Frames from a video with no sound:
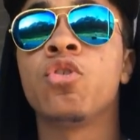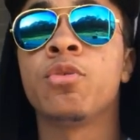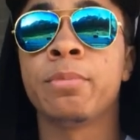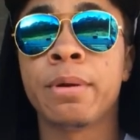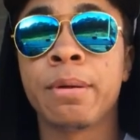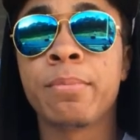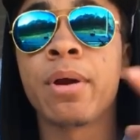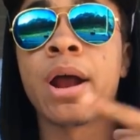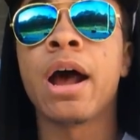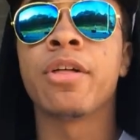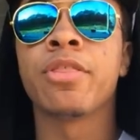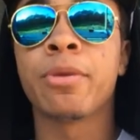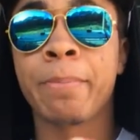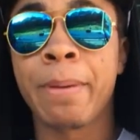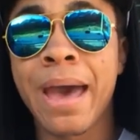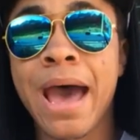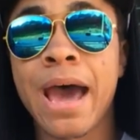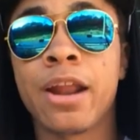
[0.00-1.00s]
remember how
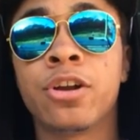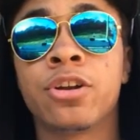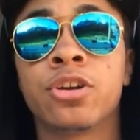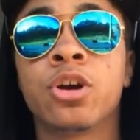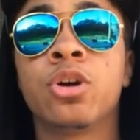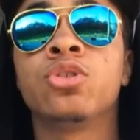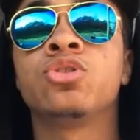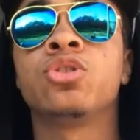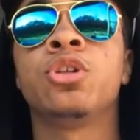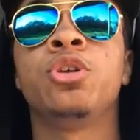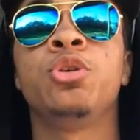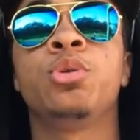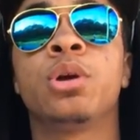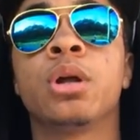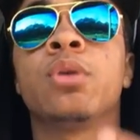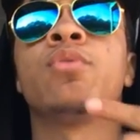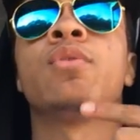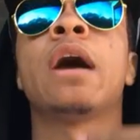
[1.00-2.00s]
the pattern goes so that
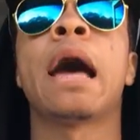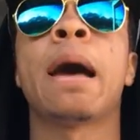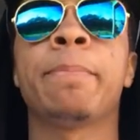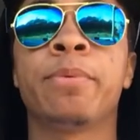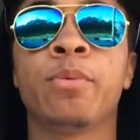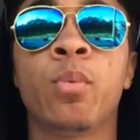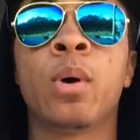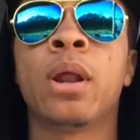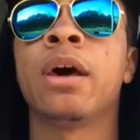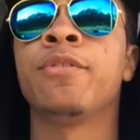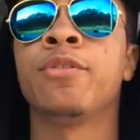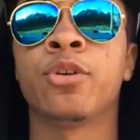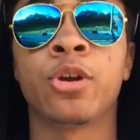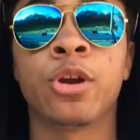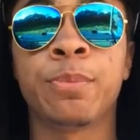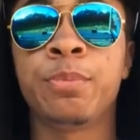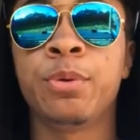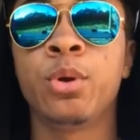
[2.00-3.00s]
you can wrap
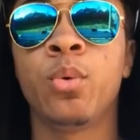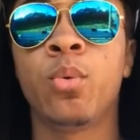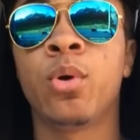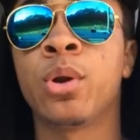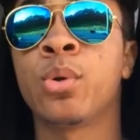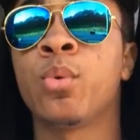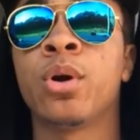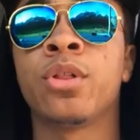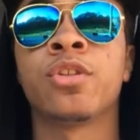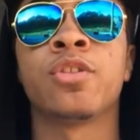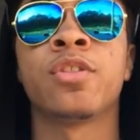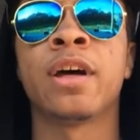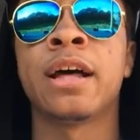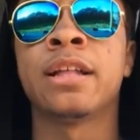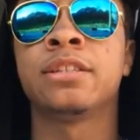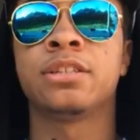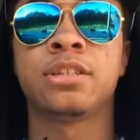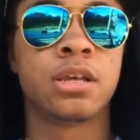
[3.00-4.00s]
whatever grip you want, whether
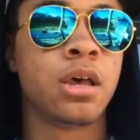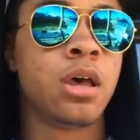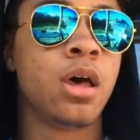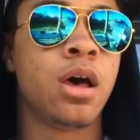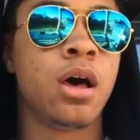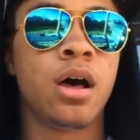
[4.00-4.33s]
that's